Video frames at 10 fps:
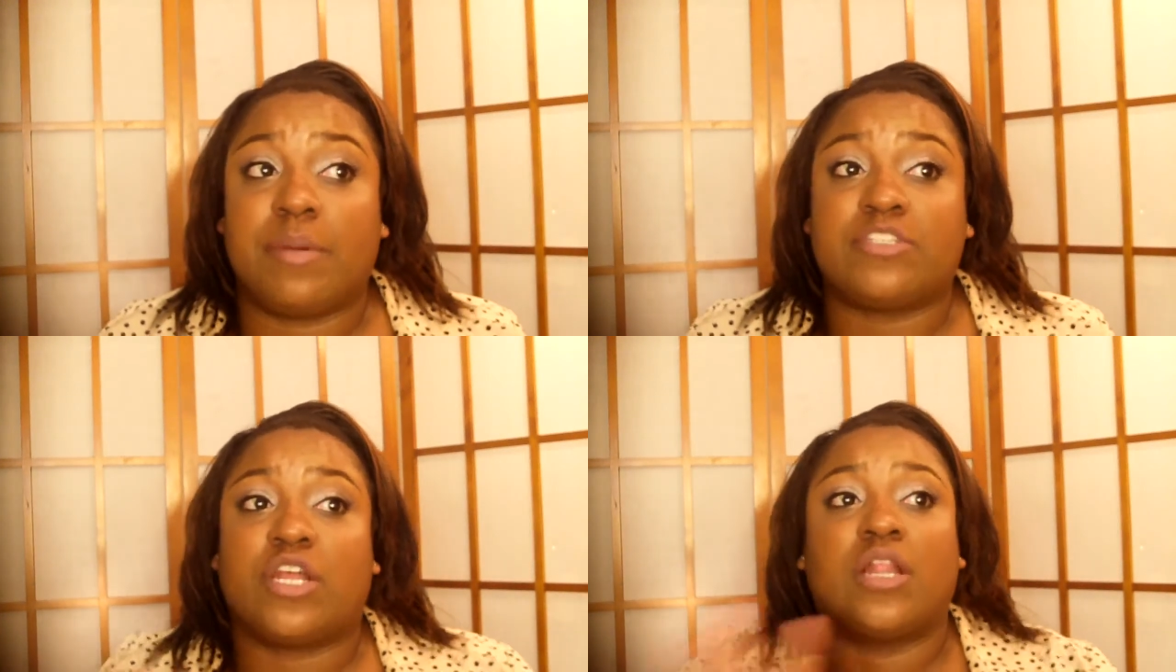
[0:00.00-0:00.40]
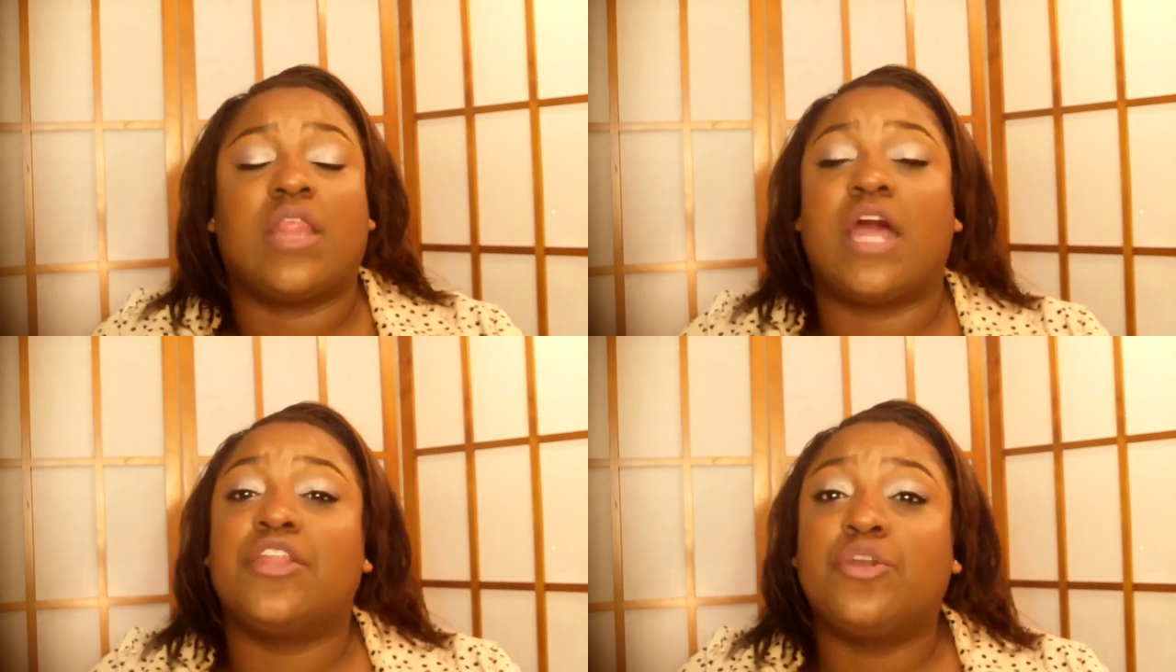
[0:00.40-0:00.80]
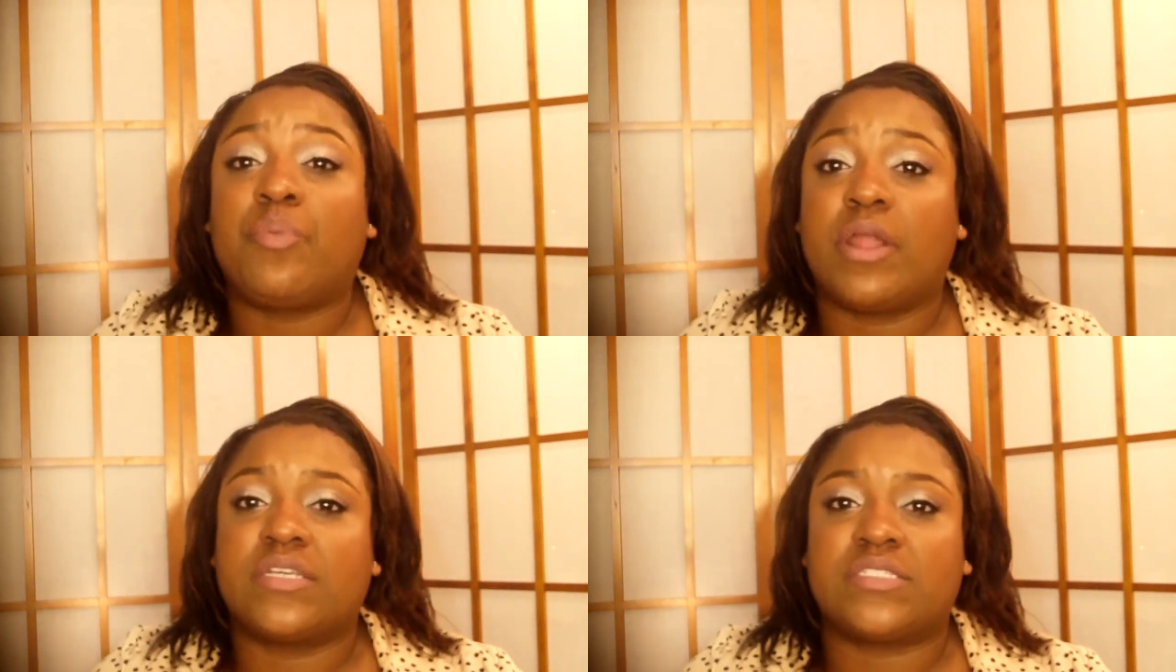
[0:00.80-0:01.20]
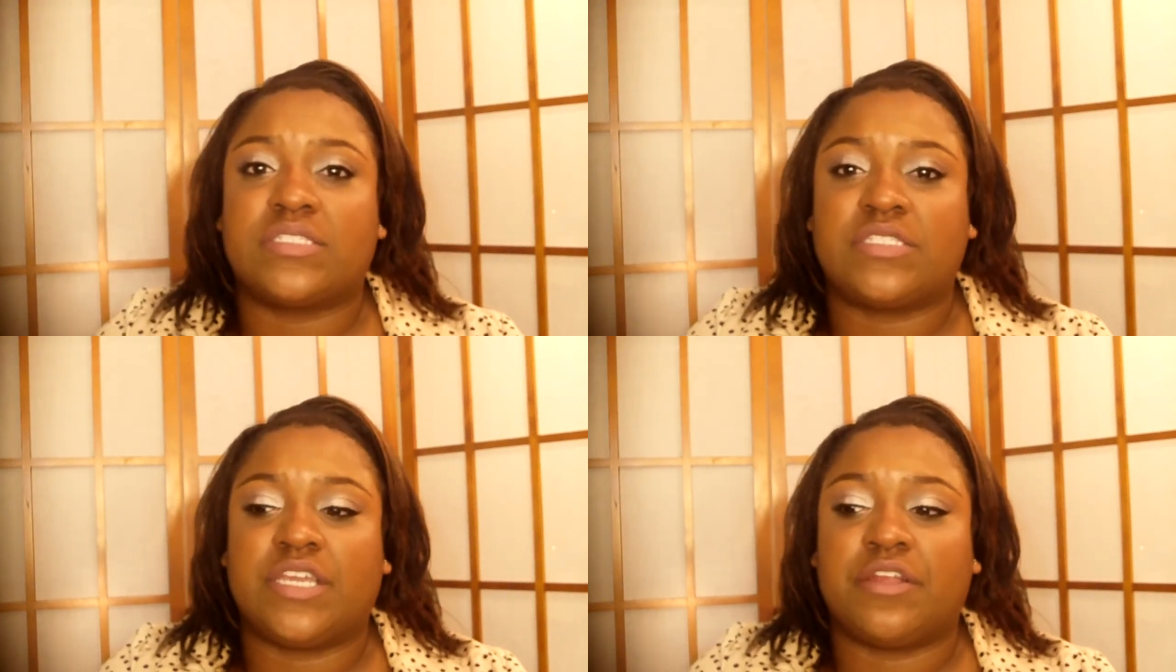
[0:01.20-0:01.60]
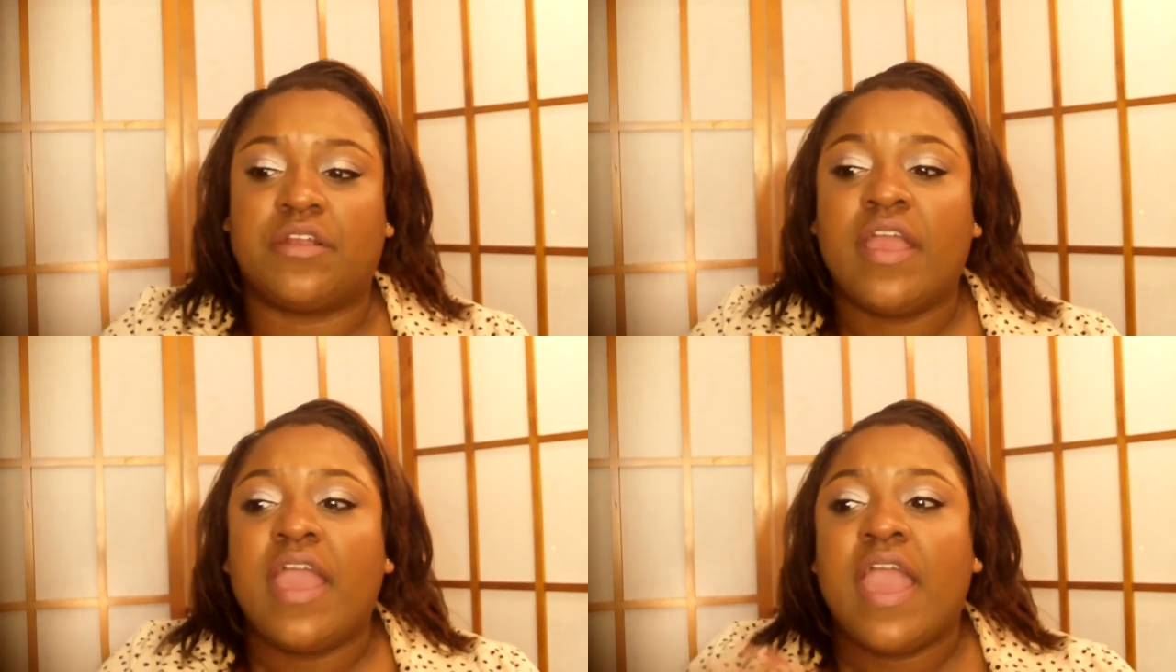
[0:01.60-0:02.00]
I tried a lot of new products this year,
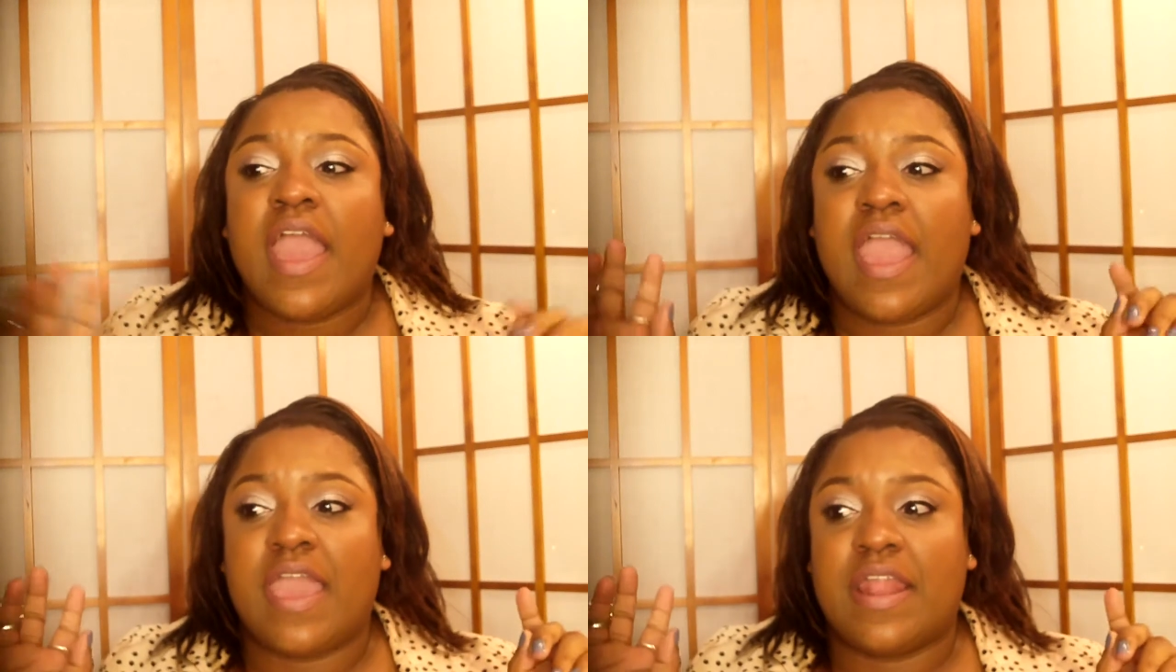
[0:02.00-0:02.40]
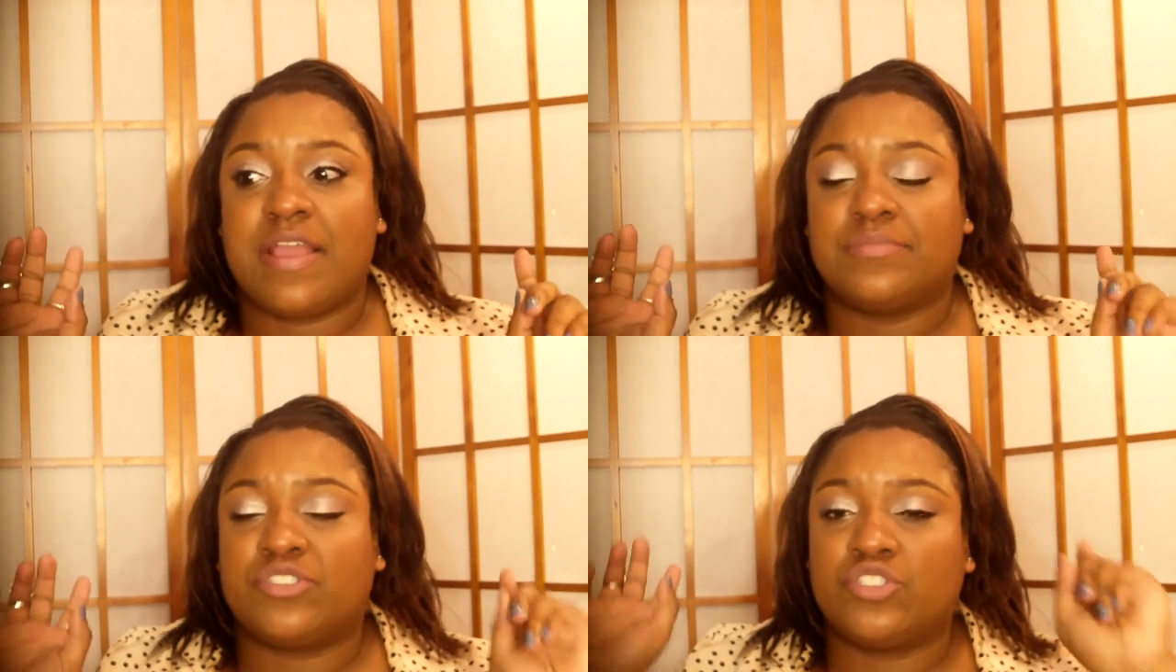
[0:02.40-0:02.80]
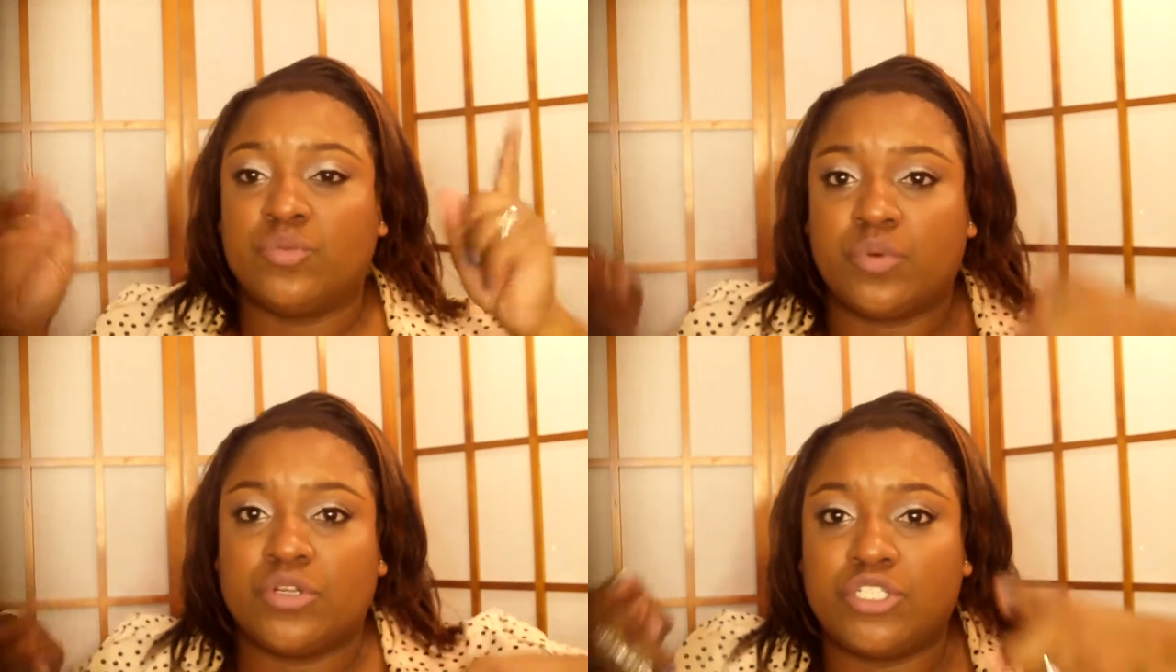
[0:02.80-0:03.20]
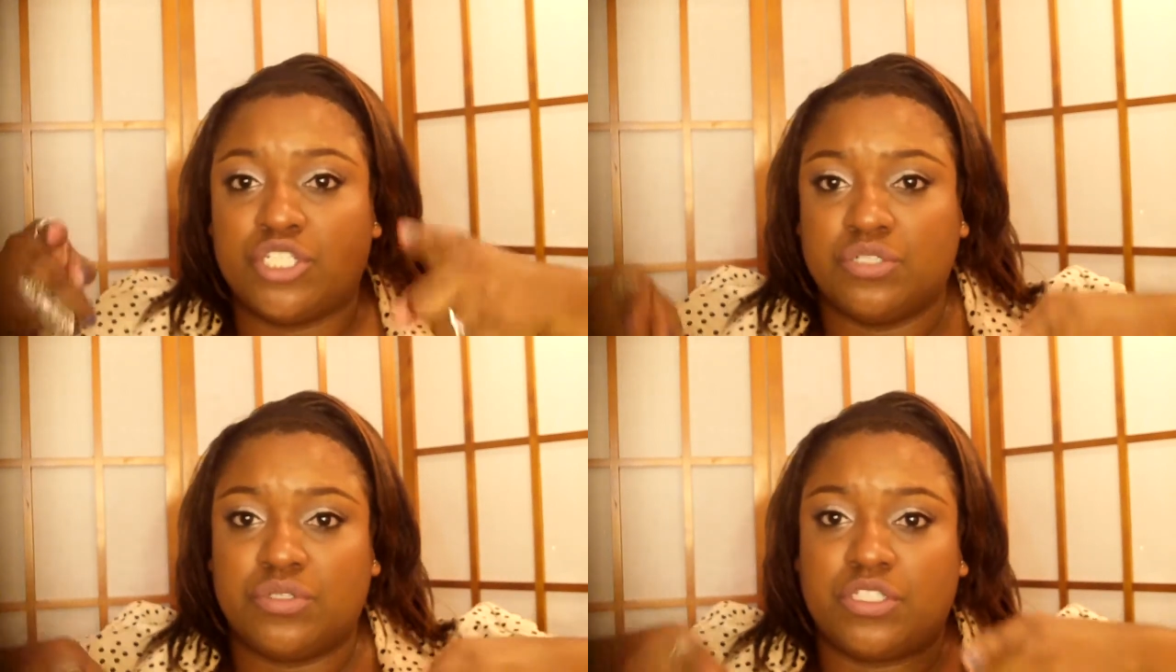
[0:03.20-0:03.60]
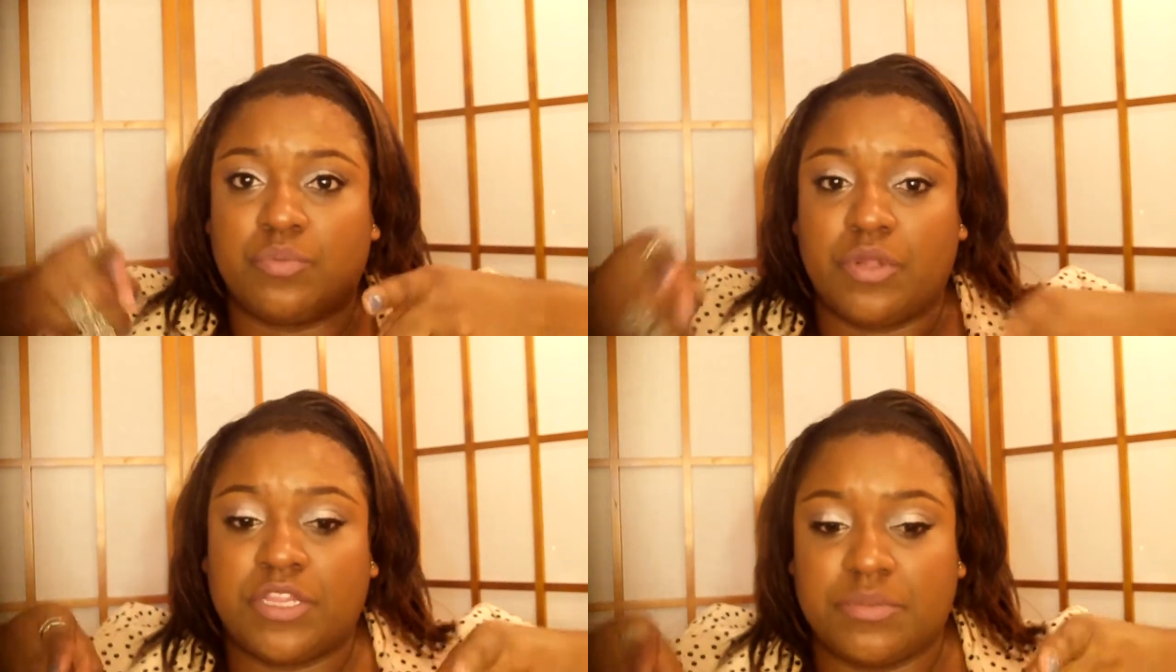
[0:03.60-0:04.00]
and I am super juiced to
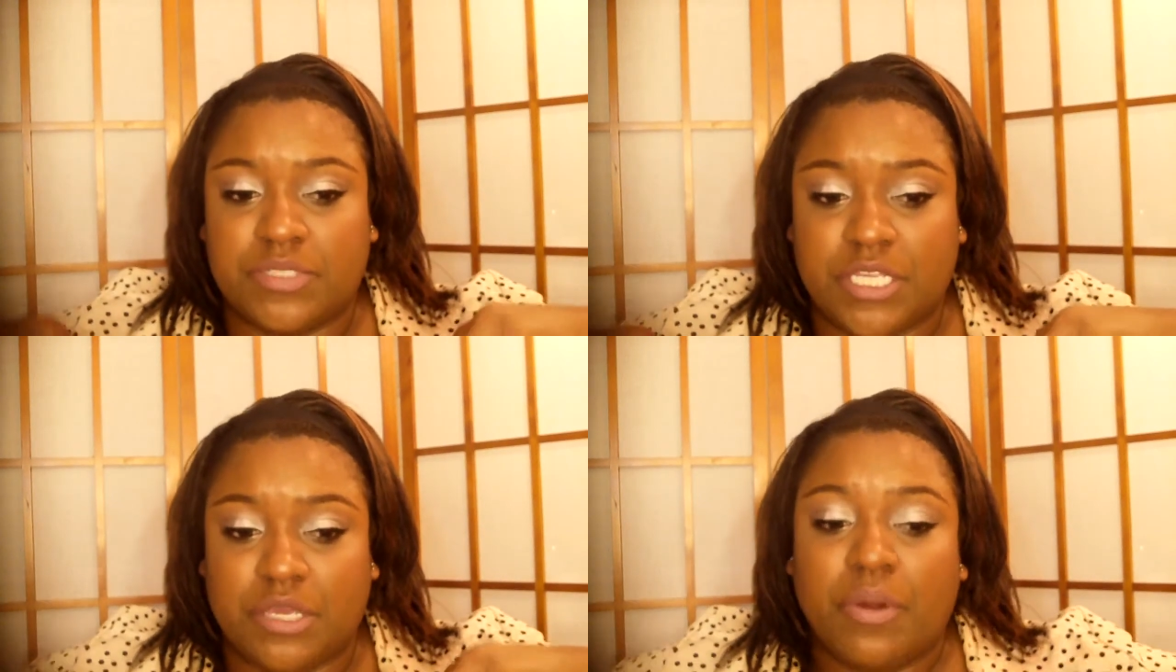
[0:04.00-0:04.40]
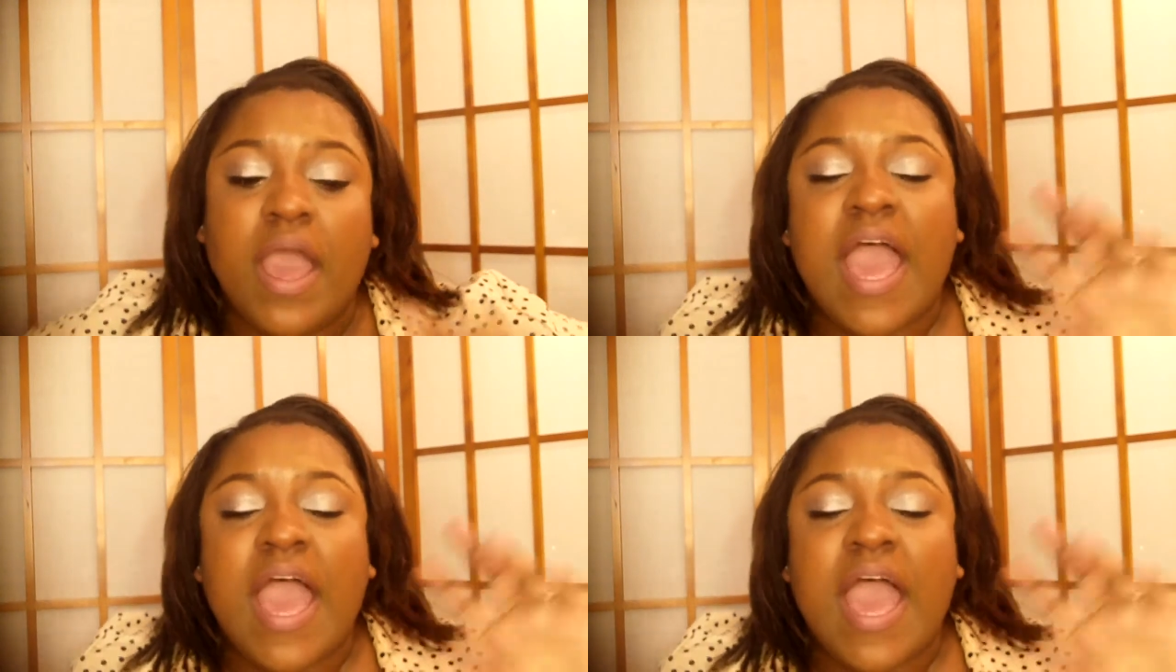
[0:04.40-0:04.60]
bring them to you.